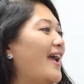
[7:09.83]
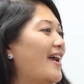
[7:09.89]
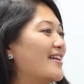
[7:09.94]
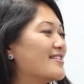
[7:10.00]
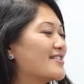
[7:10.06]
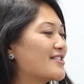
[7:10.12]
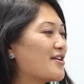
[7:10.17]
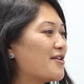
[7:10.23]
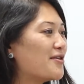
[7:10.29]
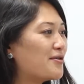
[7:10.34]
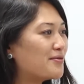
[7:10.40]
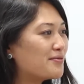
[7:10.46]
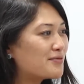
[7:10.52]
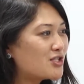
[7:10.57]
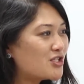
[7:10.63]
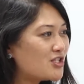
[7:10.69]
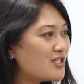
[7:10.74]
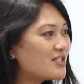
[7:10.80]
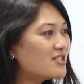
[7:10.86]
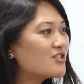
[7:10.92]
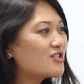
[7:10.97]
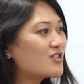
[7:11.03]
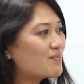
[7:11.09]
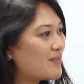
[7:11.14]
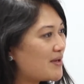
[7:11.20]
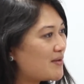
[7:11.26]
And so she's
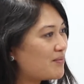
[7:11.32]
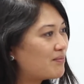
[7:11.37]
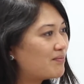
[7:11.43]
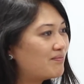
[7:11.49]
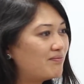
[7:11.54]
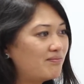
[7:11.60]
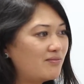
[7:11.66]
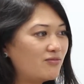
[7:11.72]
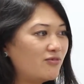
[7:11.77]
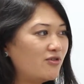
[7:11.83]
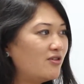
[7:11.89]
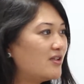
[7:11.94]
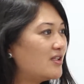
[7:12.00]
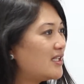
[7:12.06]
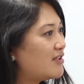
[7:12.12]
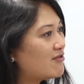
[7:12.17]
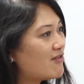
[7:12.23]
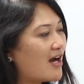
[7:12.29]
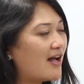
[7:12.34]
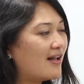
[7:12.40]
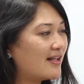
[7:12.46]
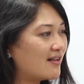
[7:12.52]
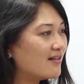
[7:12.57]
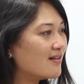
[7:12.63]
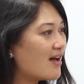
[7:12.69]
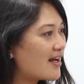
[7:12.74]
just been really
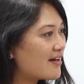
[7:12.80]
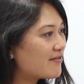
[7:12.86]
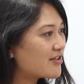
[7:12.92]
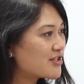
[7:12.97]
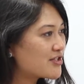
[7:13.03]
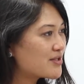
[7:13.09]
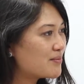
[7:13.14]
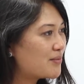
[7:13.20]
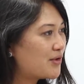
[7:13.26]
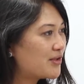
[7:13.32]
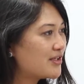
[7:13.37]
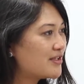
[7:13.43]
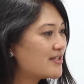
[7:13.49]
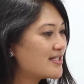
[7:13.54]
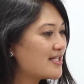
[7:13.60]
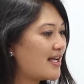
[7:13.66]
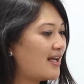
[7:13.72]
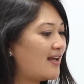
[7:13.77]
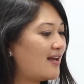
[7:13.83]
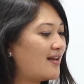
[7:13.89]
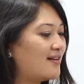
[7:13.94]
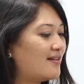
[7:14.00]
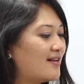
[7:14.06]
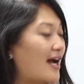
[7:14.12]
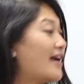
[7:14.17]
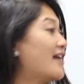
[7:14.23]
rallying a lot of her supporters,
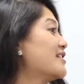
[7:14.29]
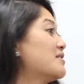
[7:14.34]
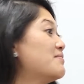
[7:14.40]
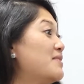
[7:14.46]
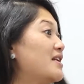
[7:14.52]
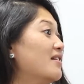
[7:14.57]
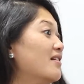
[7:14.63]
and I got to meet